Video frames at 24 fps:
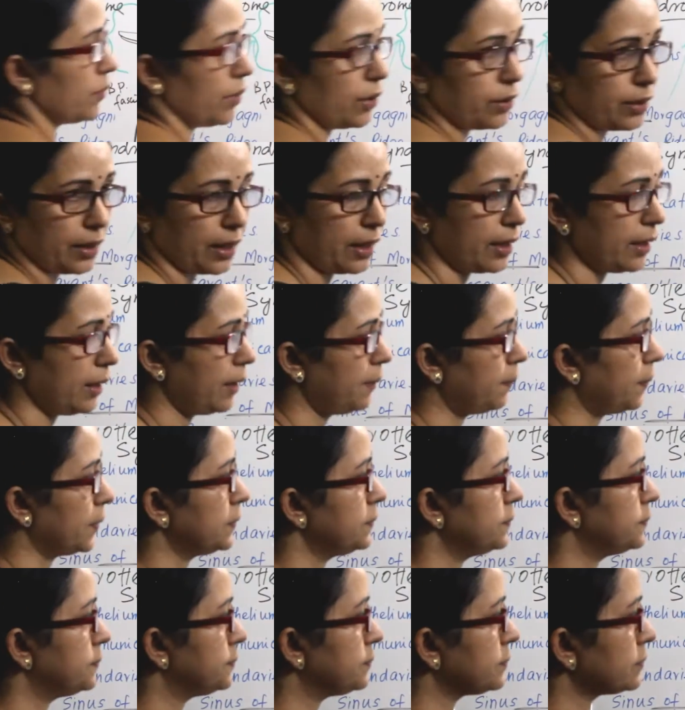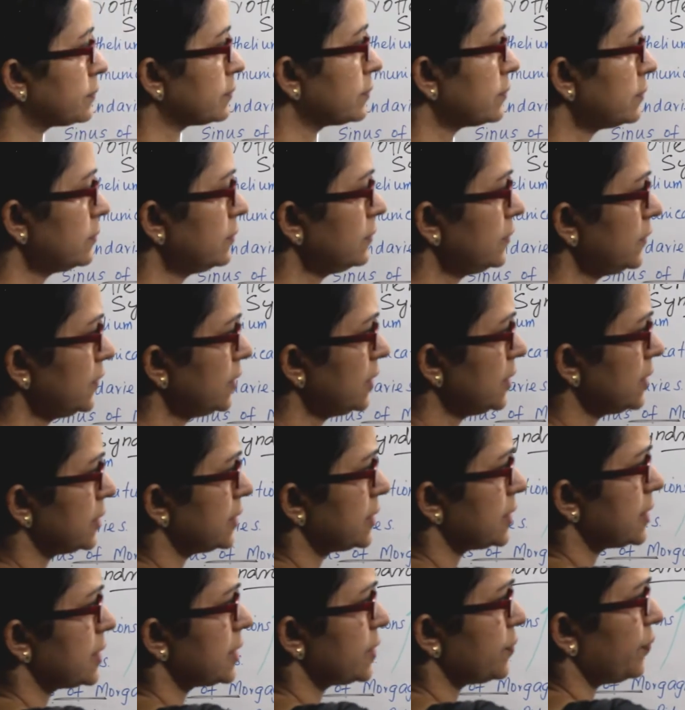what can happen?
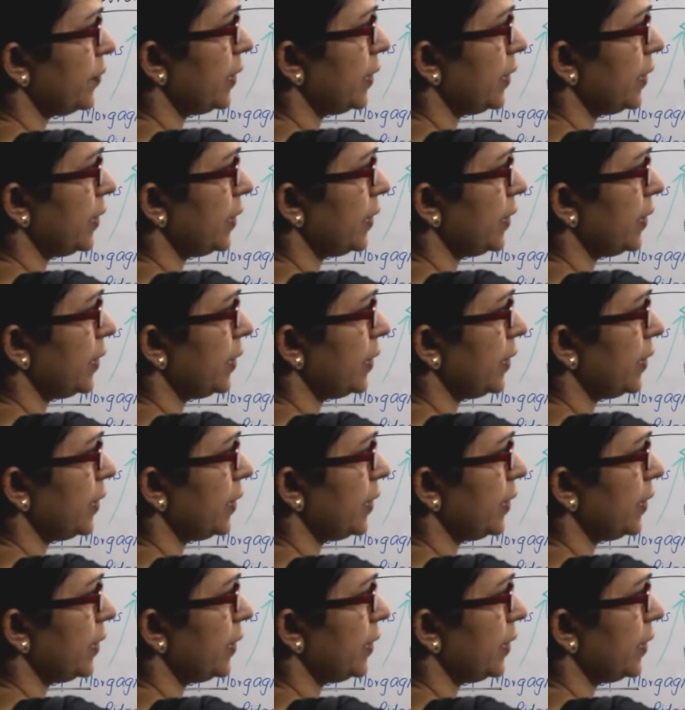This is